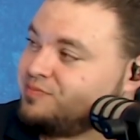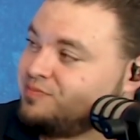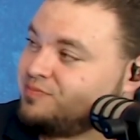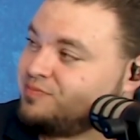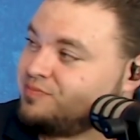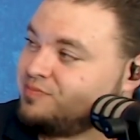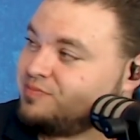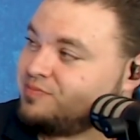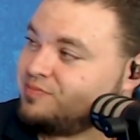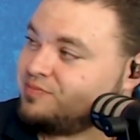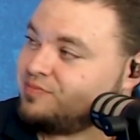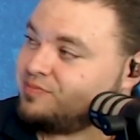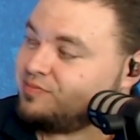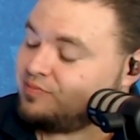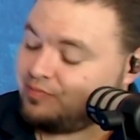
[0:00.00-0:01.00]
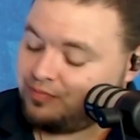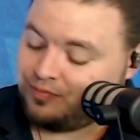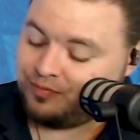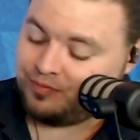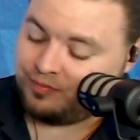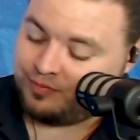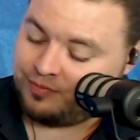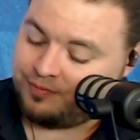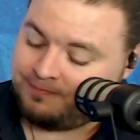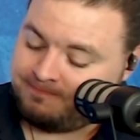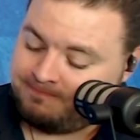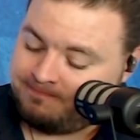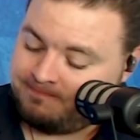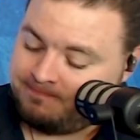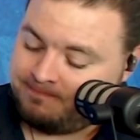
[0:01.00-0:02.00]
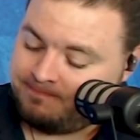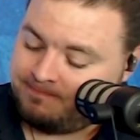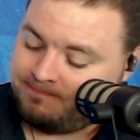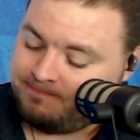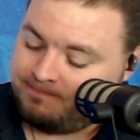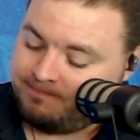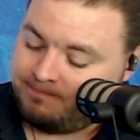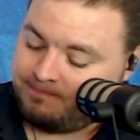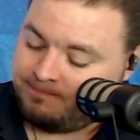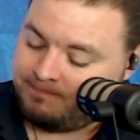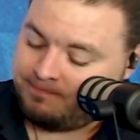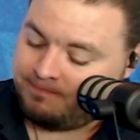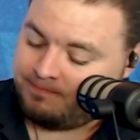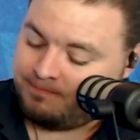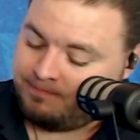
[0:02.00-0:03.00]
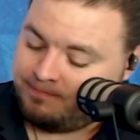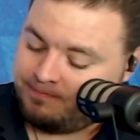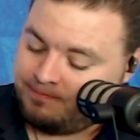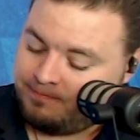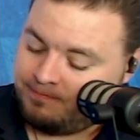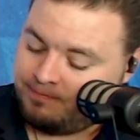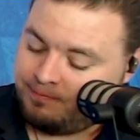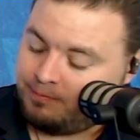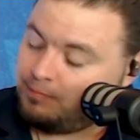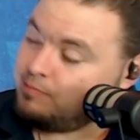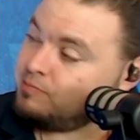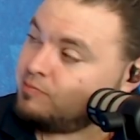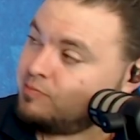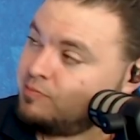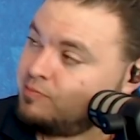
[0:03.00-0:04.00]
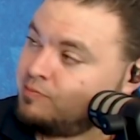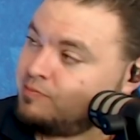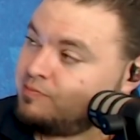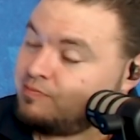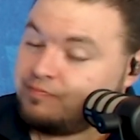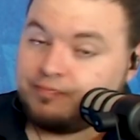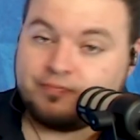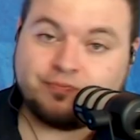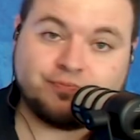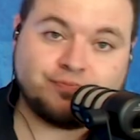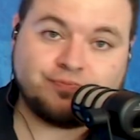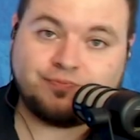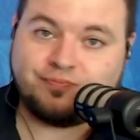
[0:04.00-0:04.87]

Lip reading: The person shown says nothing.